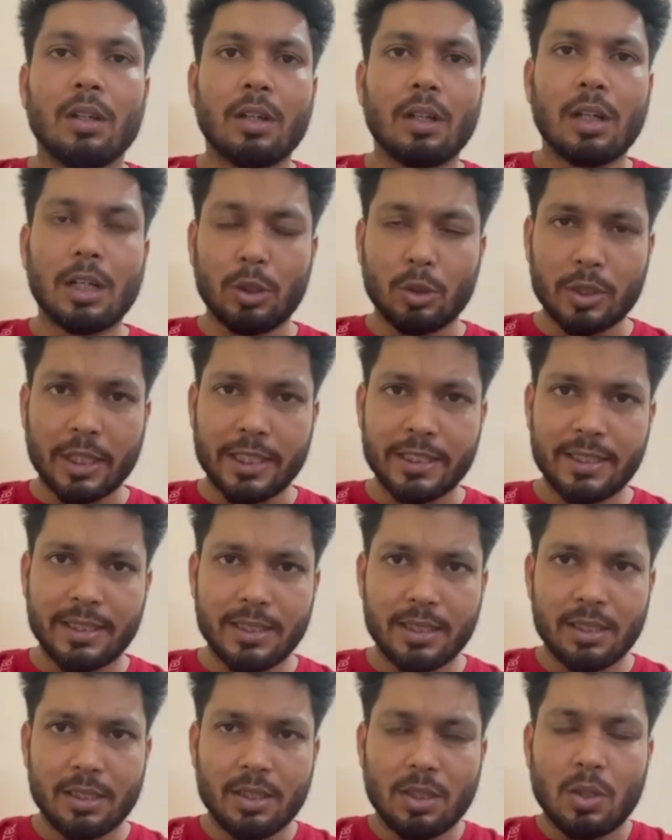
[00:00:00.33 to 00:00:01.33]
Hello
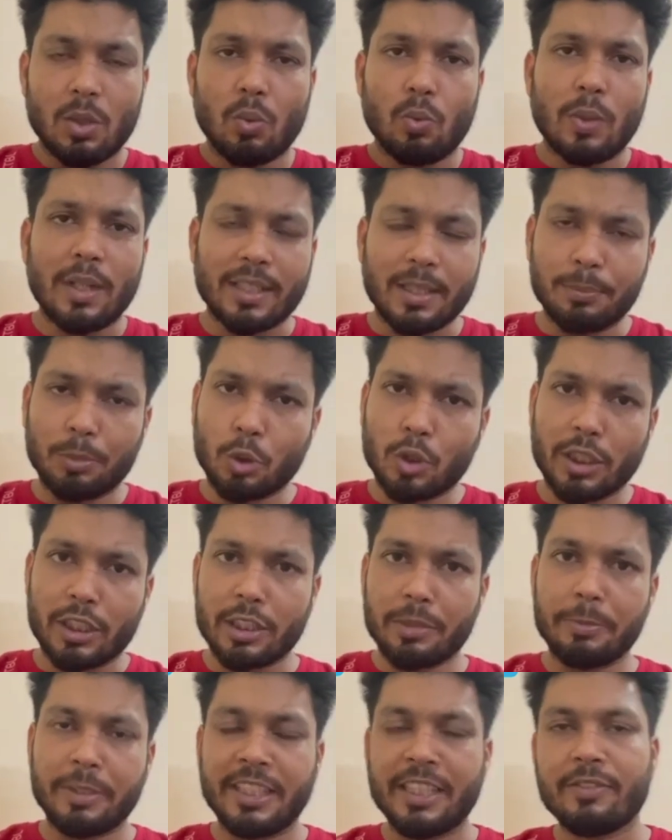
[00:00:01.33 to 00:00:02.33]
guys, welcome to
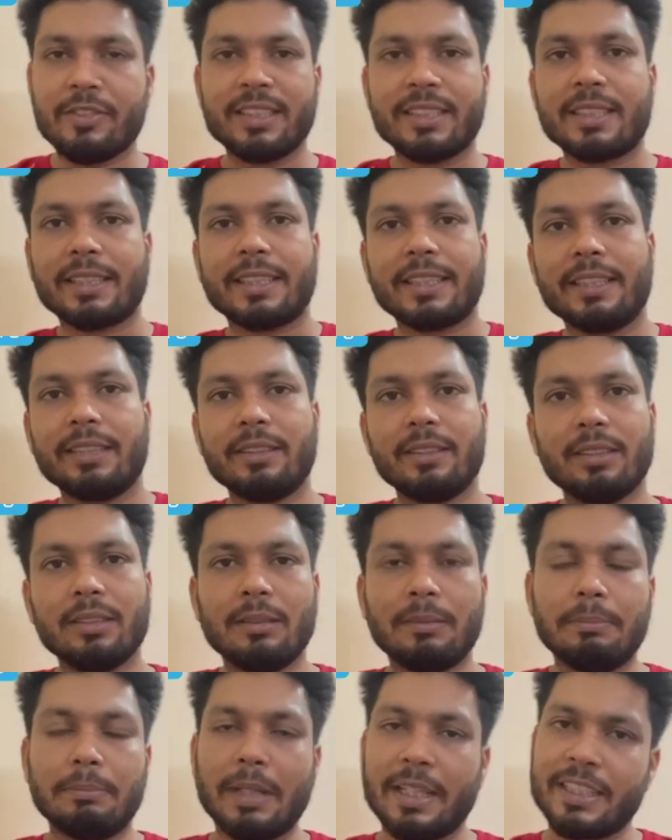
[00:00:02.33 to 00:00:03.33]
Color Media once again.
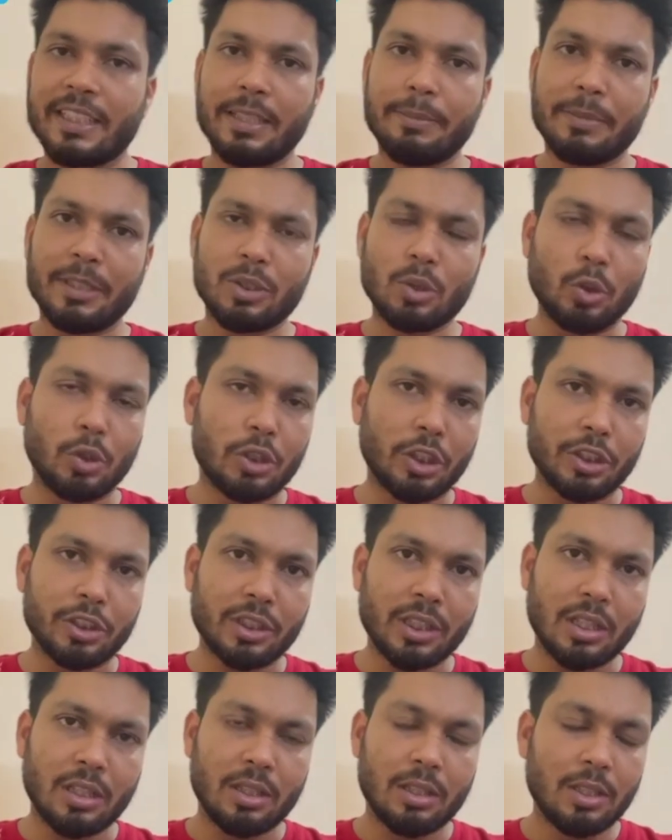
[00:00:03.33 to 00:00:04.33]
My name is Gulshan
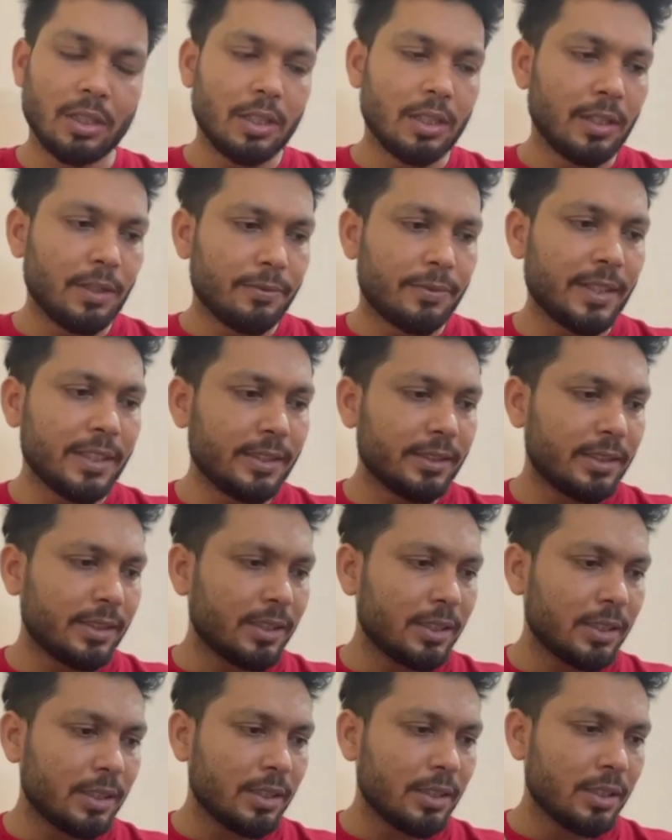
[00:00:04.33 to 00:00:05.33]
Jha. Friends,
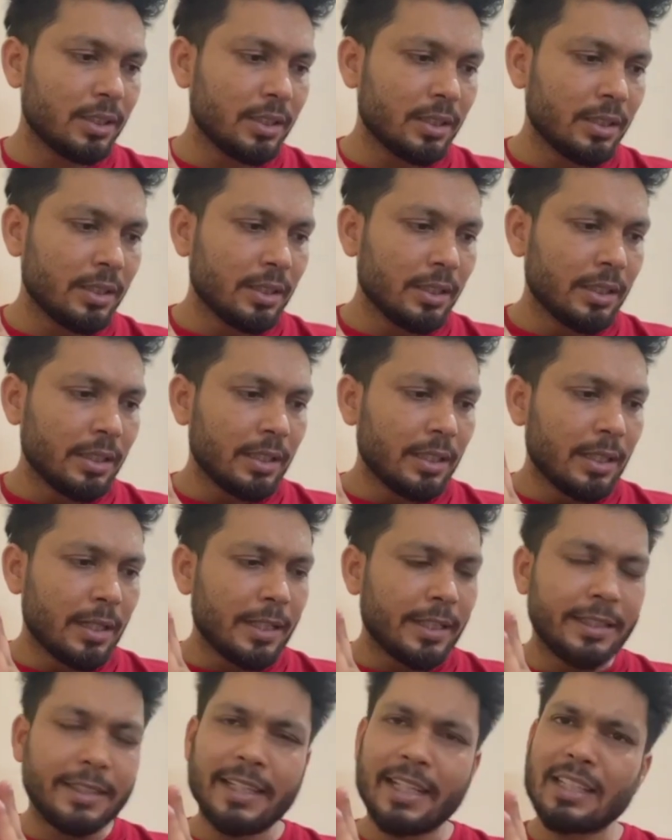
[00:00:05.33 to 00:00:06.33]

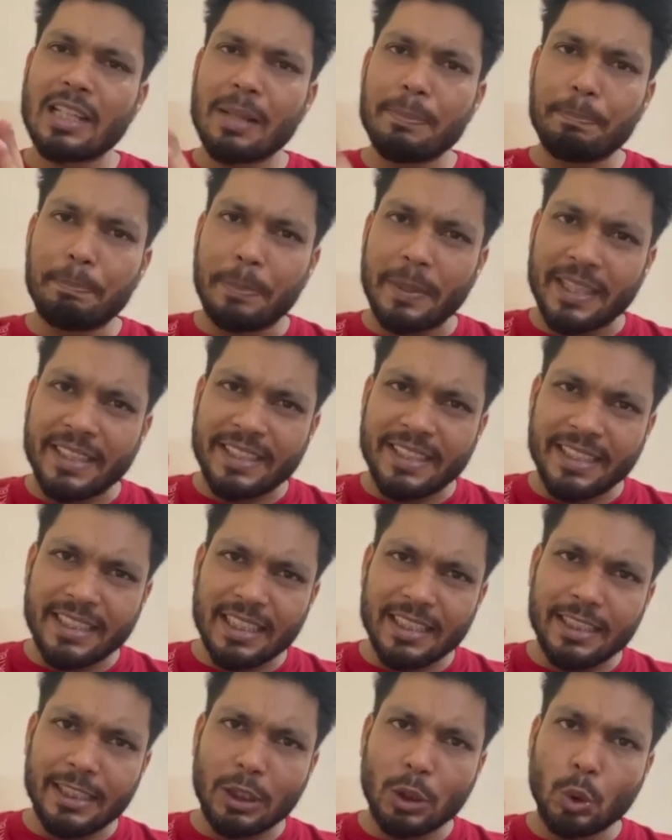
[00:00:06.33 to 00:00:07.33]
there are
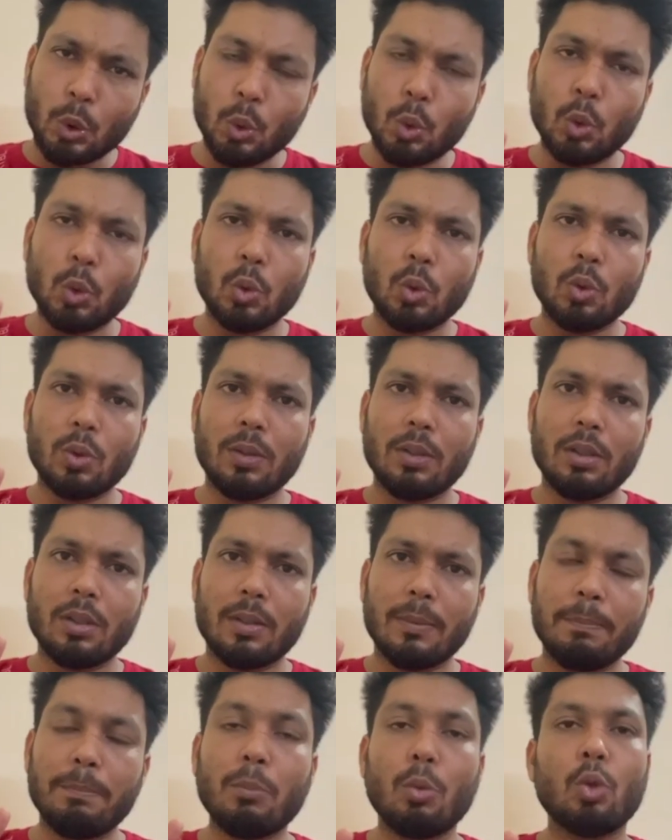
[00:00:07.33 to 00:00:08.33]
basically two
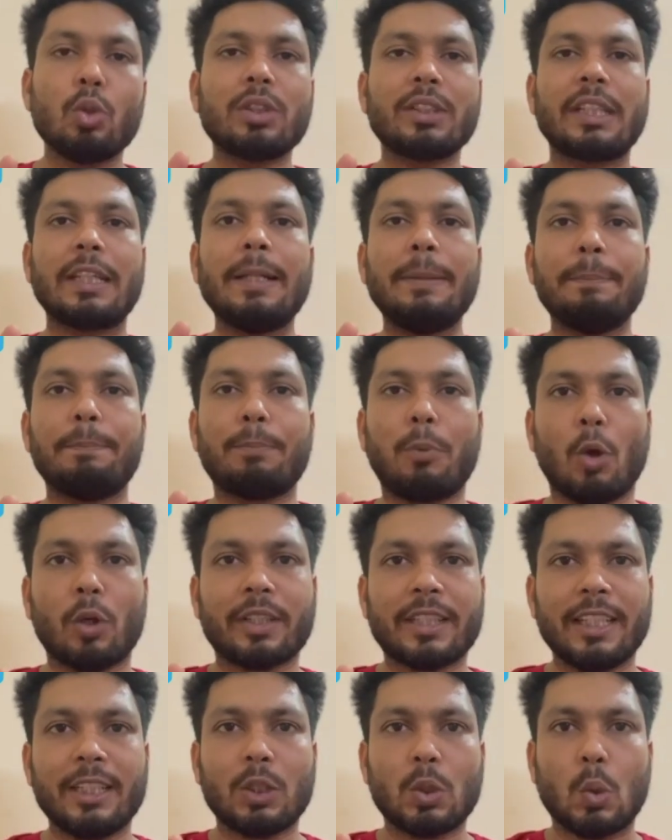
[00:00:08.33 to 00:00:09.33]
most
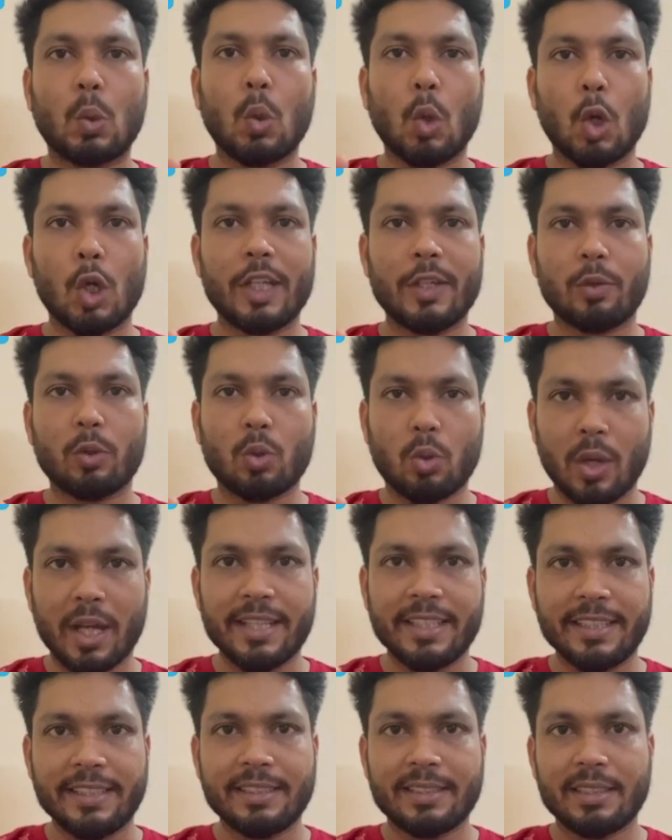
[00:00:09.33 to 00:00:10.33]
important
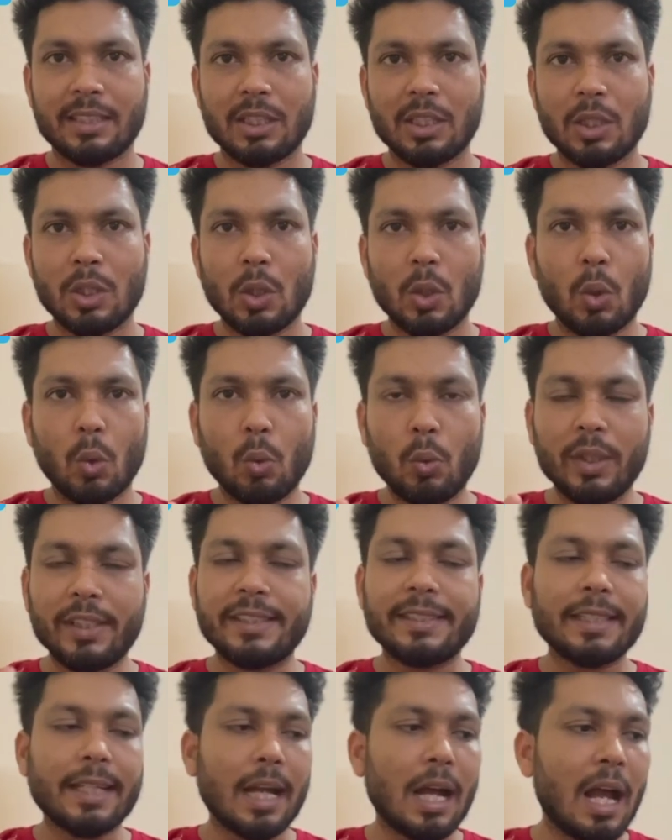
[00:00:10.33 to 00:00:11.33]
queries
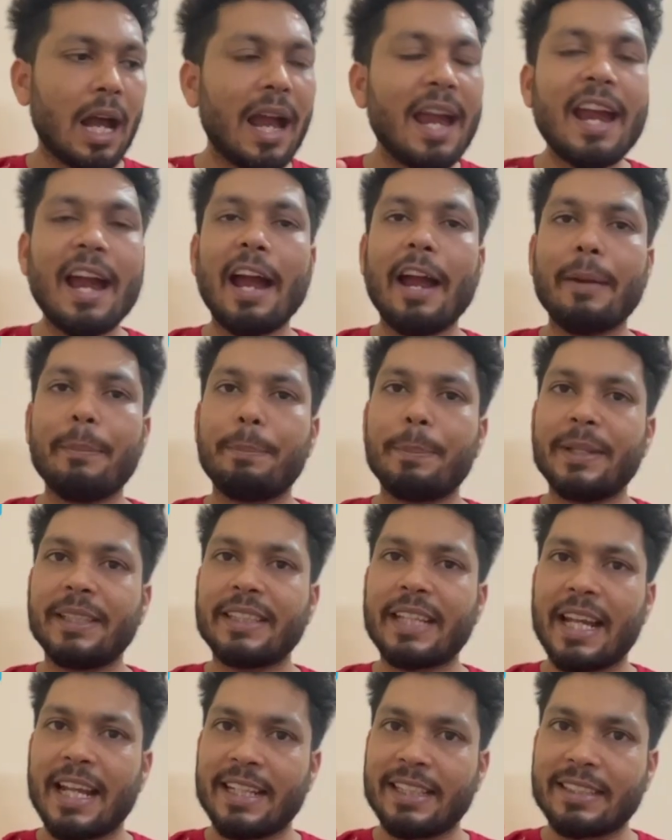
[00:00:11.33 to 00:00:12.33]
which I have
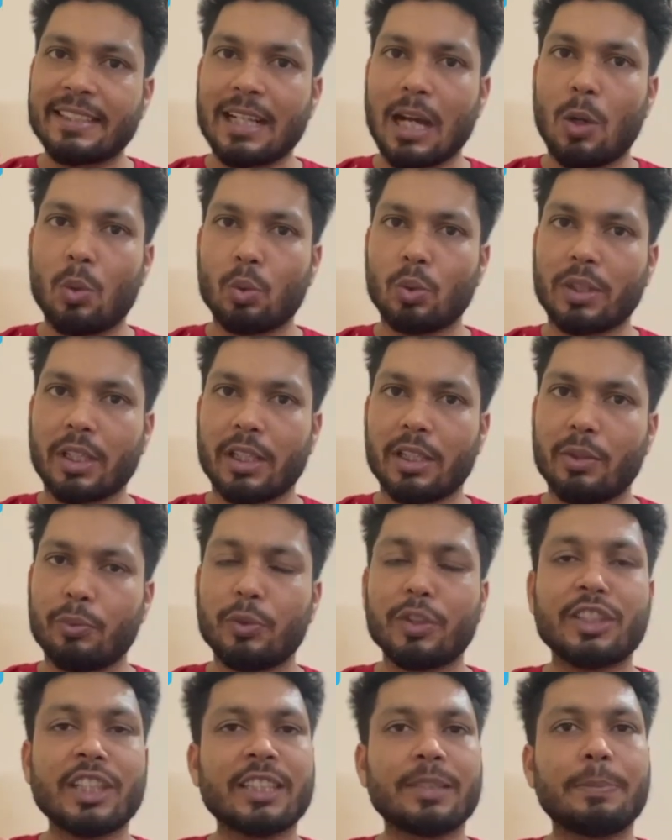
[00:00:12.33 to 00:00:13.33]
been encountered,
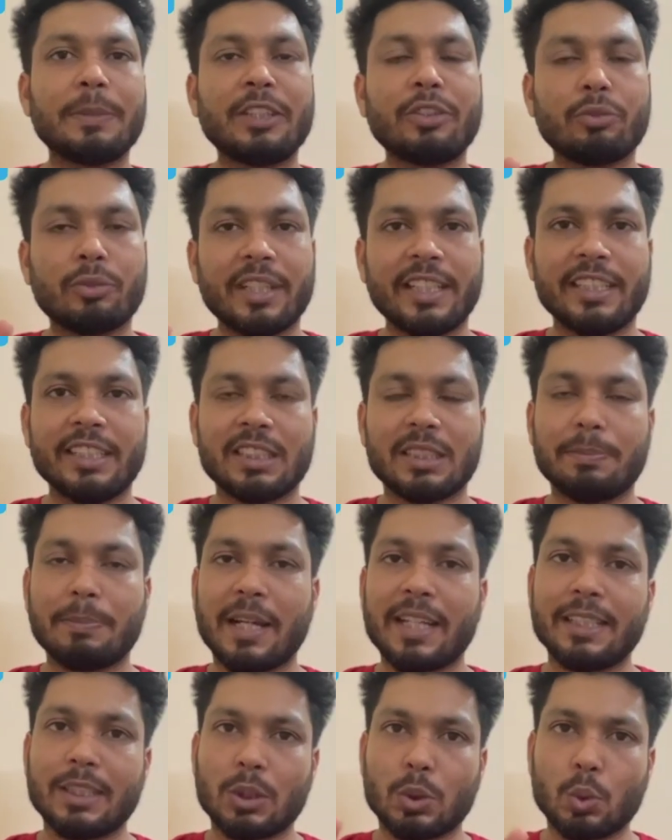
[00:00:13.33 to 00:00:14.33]
which has been raised
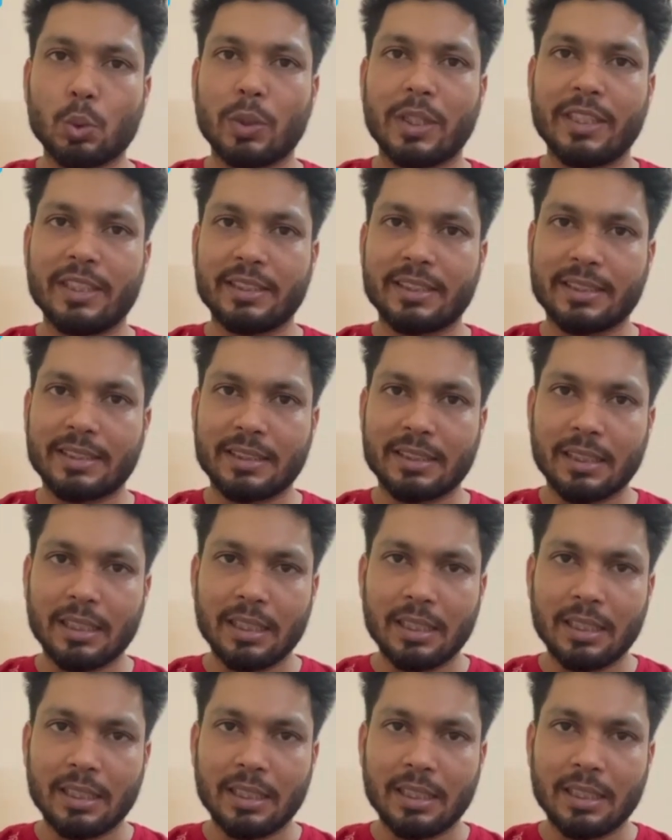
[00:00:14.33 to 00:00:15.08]
by students